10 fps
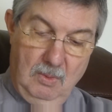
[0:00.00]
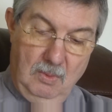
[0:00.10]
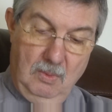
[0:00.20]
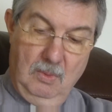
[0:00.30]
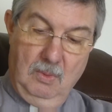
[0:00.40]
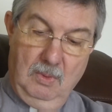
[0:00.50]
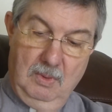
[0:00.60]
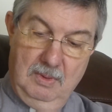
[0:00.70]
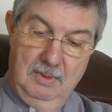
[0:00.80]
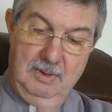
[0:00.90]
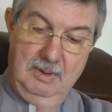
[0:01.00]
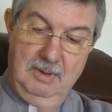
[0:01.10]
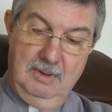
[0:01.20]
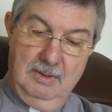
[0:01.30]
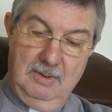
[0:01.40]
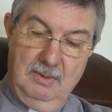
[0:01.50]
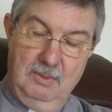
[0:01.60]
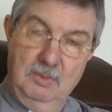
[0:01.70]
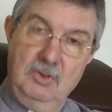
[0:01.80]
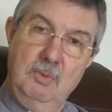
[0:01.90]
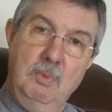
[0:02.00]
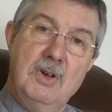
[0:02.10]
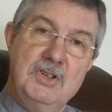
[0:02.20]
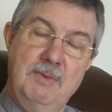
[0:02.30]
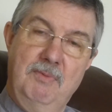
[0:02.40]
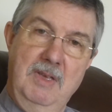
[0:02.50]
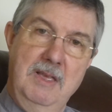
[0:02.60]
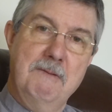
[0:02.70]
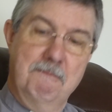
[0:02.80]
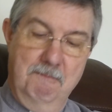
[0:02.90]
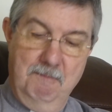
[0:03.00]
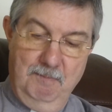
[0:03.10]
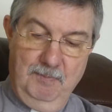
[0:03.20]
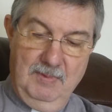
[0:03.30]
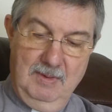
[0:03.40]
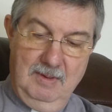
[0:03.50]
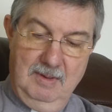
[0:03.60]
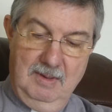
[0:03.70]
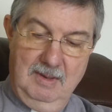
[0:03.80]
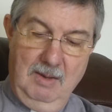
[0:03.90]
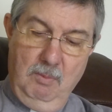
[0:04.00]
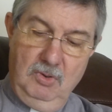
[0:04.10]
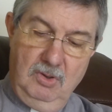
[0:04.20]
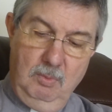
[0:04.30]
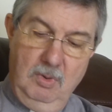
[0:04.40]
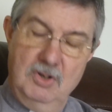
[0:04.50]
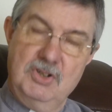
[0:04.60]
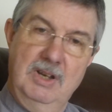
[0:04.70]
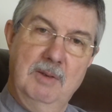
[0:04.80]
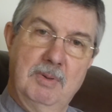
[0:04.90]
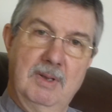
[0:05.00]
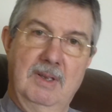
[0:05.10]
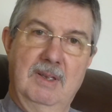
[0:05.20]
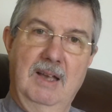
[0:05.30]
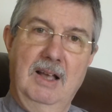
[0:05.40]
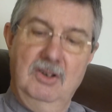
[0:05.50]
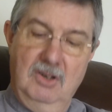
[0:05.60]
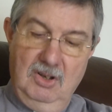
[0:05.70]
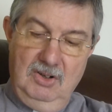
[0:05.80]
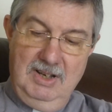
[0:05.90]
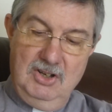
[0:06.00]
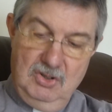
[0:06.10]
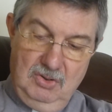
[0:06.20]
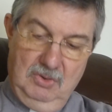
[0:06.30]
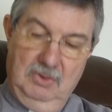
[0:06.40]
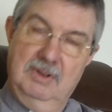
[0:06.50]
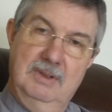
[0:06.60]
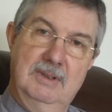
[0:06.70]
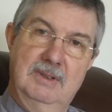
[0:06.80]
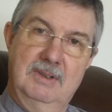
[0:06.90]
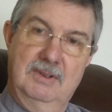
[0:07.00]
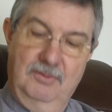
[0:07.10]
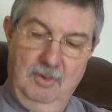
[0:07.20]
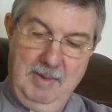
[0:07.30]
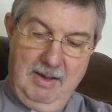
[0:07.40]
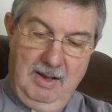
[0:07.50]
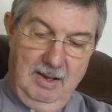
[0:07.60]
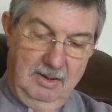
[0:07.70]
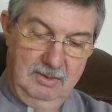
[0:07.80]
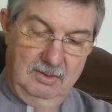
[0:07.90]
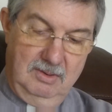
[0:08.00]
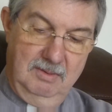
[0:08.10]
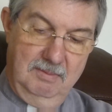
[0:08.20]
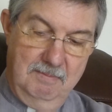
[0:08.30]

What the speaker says: Or was the worship for him? And was the worship unconditional from our hearts?